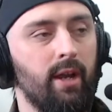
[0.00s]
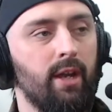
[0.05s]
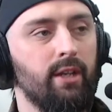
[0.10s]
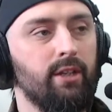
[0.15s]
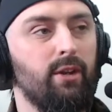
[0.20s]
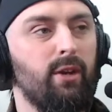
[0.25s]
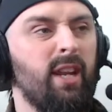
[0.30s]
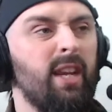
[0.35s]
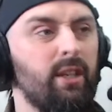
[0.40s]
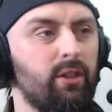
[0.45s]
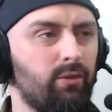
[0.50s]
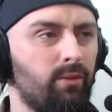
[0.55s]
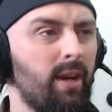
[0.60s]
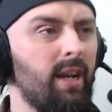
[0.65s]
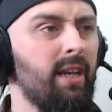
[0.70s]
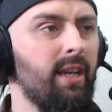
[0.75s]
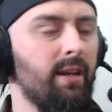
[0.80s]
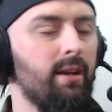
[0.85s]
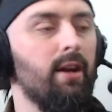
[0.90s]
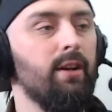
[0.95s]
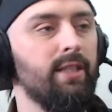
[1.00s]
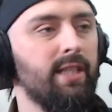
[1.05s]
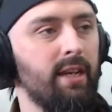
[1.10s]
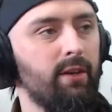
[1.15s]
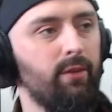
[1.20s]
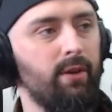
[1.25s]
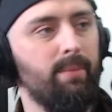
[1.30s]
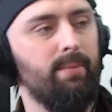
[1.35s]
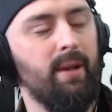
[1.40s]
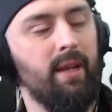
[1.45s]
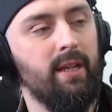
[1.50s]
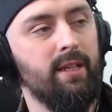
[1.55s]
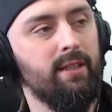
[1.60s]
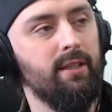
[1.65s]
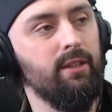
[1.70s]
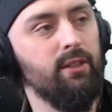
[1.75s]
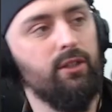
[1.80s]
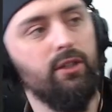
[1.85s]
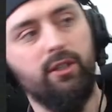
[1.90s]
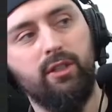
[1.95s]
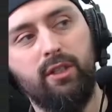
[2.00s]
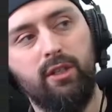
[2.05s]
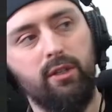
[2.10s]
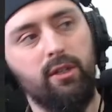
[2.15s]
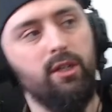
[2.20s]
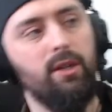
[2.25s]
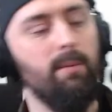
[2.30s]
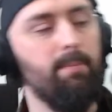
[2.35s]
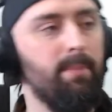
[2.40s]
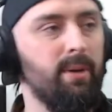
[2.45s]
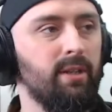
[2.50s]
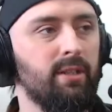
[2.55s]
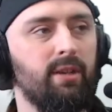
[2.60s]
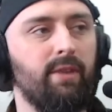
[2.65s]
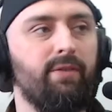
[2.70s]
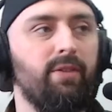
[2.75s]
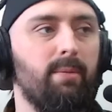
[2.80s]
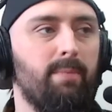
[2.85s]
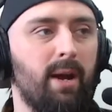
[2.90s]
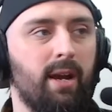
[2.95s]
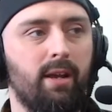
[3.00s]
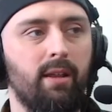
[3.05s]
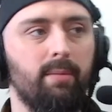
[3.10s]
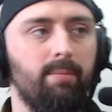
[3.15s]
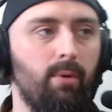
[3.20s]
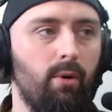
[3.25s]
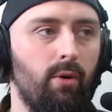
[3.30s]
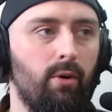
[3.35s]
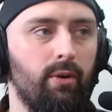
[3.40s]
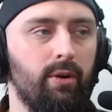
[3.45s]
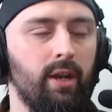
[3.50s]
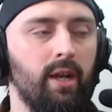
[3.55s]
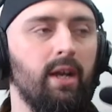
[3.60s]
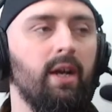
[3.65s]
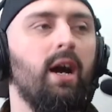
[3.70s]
So he's really an artillery piece that's just dumping stuff at the back of the board,